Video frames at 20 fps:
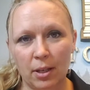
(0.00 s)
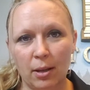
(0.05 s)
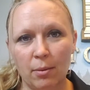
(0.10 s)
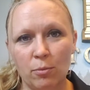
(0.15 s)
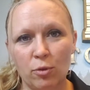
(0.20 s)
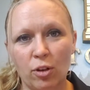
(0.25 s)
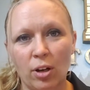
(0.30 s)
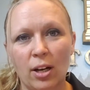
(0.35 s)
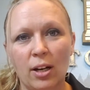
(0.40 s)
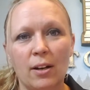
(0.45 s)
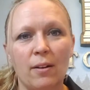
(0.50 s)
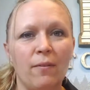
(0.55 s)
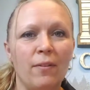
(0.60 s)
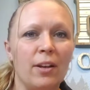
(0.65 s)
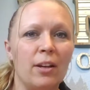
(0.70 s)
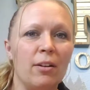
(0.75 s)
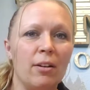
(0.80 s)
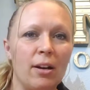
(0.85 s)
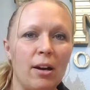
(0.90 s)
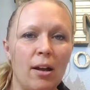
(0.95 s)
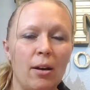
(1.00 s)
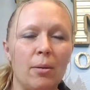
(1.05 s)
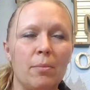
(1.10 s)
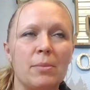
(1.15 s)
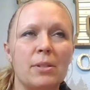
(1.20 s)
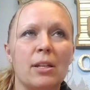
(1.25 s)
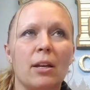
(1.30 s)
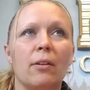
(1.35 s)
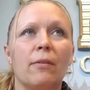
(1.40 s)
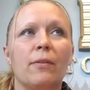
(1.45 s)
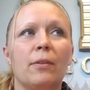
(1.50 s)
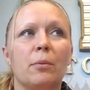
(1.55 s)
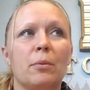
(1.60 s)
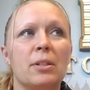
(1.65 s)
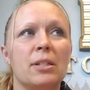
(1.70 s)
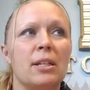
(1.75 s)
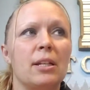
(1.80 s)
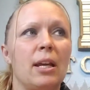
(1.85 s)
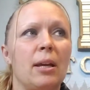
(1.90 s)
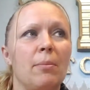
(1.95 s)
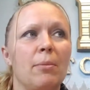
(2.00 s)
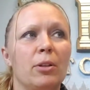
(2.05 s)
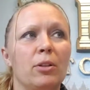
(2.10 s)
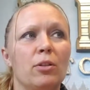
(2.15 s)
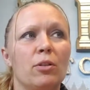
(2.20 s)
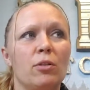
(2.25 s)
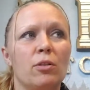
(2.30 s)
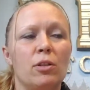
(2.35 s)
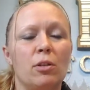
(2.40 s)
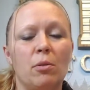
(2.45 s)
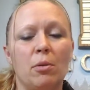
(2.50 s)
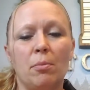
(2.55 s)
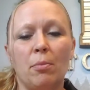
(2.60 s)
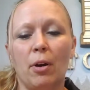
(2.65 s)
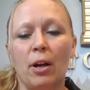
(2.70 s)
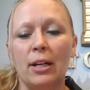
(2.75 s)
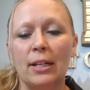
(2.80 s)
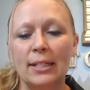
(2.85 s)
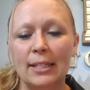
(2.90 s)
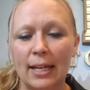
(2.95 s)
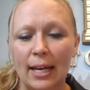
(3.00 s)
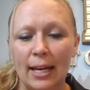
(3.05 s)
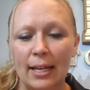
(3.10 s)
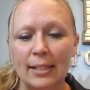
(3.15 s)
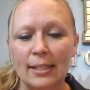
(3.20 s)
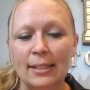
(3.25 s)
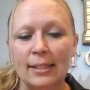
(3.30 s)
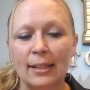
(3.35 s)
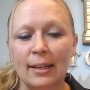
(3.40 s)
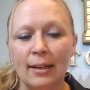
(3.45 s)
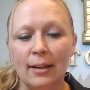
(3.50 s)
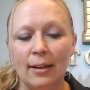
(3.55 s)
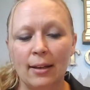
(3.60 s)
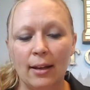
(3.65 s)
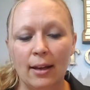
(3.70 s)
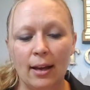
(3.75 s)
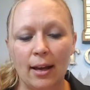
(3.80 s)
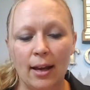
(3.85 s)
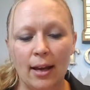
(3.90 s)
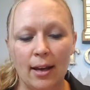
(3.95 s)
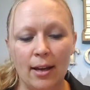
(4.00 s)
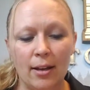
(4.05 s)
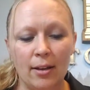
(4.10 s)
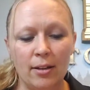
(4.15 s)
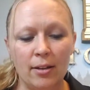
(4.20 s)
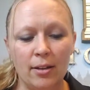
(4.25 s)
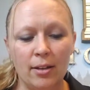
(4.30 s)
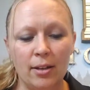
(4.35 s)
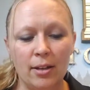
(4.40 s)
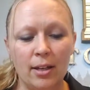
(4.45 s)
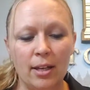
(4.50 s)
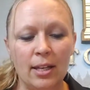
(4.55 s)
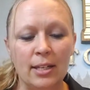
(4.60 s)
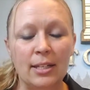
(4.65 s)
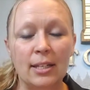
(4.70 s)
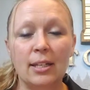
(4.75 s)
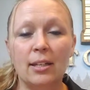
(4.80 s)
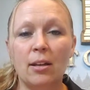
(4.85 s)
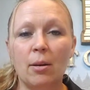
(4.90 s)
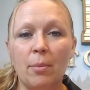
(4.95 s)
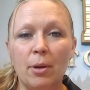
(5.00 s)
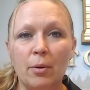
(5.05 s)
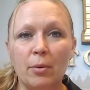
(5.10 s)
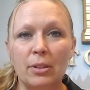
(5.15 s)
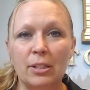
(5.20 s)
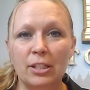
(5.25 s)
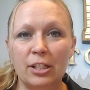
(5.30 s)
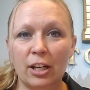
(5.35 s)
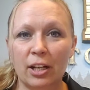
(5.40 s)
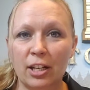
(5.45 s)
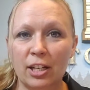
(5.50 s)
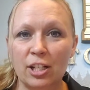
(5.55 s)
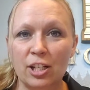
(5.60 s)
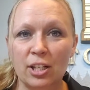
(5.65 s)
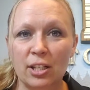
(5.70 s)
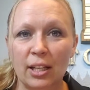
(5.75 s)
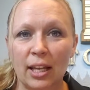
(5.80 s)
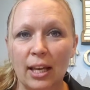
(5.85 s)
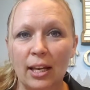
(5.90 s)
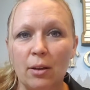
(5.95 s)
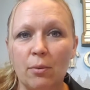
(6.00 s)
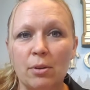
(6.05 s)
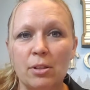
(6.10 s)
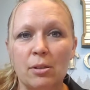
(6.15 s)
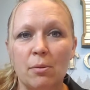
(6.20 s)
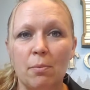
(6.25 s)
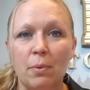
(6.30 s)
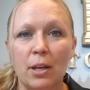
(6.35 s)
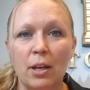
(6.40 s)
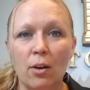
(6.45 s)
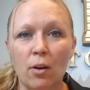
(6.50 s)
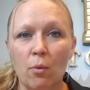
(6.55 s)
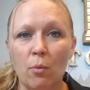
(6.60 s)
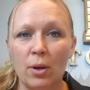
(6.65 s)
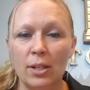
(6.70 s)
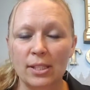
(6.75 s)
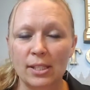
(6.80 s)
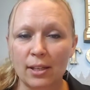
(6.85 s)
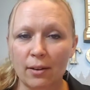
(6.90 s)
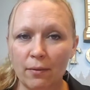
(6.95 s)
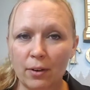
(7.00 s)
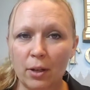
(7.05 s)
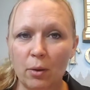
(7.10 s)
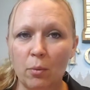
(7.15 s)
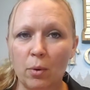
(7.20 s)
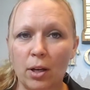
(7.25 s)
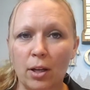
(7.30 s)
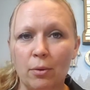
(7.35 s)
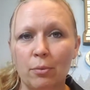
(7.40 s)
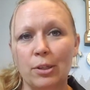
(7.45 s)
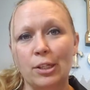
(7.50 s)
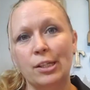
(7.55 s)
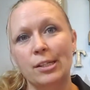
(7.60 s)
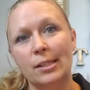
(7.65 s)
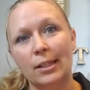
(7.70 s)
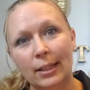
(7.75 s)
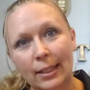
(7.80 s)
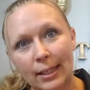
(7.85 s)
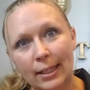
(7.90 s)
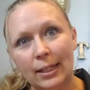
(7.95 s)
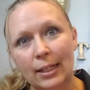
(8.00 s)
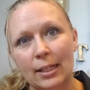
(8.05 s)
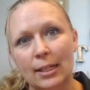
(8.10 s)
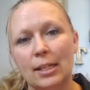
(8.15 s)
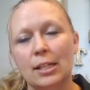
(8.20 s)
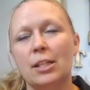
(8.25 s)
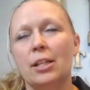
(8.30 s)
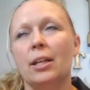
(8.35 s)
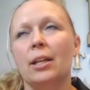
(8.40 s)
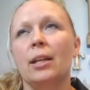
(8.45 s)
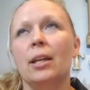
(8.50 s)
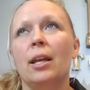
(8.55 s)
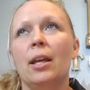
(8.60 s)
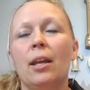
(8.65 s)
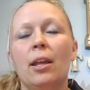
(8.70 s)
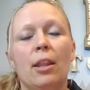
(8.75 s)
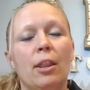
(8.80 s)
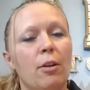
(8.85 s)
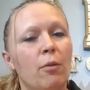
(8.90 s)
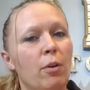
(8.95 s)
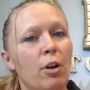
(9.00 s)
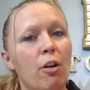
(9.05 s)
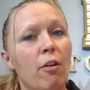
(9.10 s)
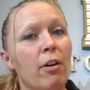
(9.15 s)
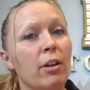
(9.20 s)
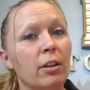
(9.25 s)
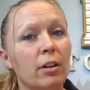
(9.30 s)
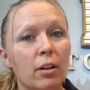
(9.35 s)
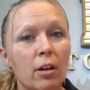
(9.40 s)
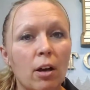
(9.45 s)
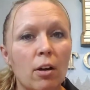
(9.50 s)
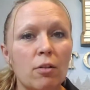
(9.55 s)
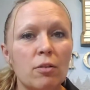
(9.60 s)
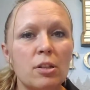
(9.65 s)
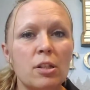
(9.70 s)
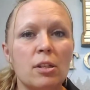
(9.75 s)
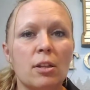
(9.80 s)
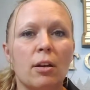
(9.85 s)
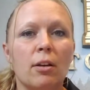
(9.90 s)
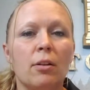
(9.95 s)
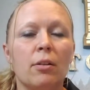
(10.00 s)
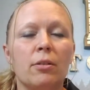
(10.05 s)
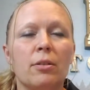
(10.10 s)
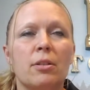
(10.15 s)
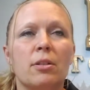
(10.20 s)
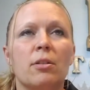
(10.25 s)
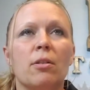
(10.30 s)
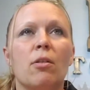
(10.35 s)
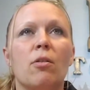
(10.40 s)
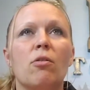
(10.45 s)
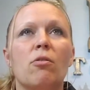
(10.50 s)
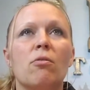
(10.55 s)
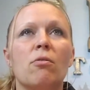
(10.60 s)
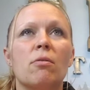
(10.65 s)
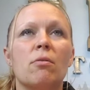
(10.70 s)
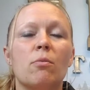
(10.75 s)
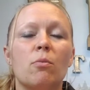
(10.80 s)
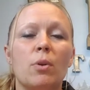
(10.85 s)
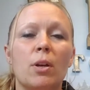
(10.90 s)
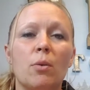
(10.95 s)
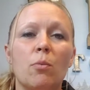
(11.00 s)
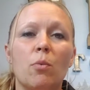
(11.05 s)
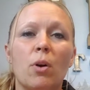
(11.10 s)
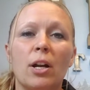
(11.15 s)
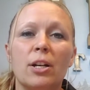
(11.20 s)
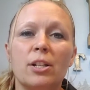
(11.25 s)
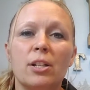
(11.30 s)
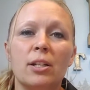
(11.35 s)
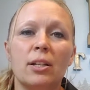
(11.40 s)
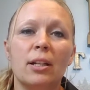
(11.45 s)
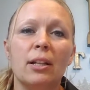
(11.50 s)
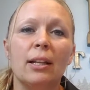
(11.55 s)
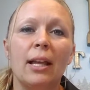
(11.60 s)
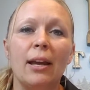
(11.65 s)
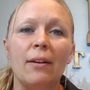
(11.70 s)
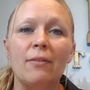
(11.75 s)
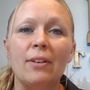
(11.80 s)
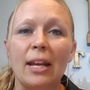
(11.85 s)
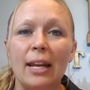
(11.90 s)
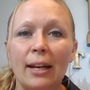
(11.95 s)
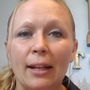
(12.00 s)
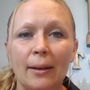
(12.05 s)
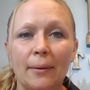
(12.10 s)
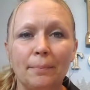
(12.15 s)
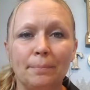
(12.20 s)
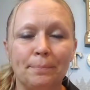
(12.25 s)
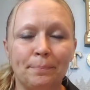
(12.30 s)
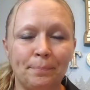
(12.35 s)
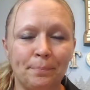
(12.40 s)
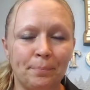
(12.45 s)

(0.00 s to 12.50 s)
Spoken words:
time trying to figure it out himself and was unable to, so he brought it to us. It did come in with check engine light. It was a PO 171, which is a lean condition. There were no other codes though, so we watched the live data,